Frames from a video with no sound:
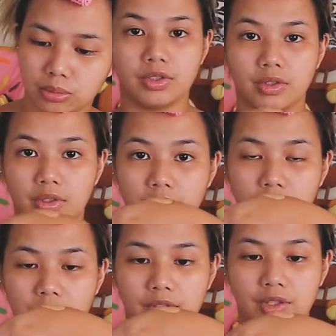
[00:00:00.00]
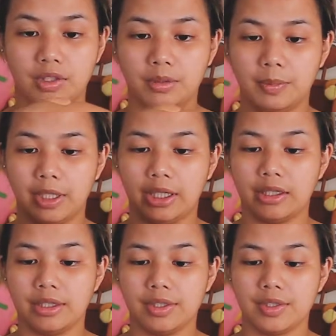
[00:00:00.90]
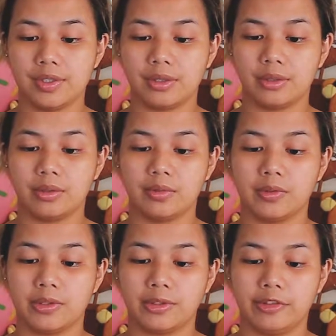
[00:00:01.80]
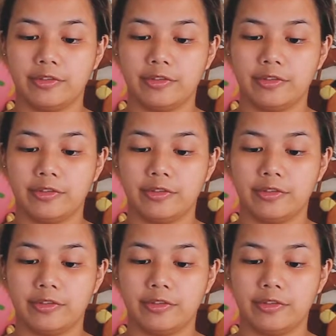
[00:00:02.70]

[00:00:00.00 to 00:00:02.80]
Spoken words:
So now we're just gonna apply this all over the